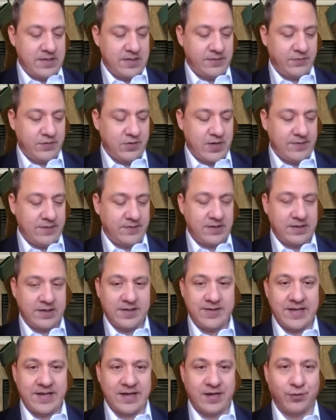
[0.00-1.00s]
If you haven't done
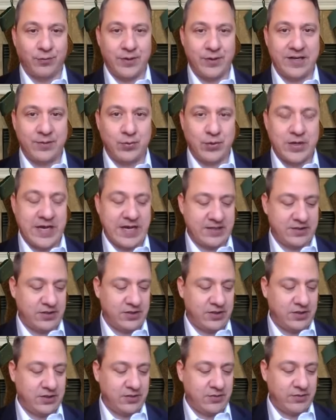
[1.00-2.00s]
that already, we ask you
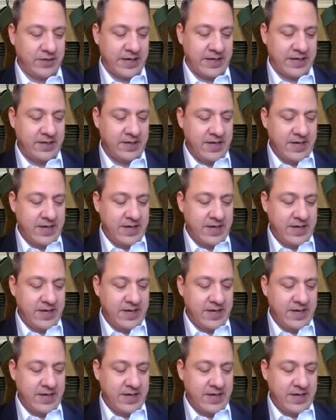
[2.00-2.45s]
to do that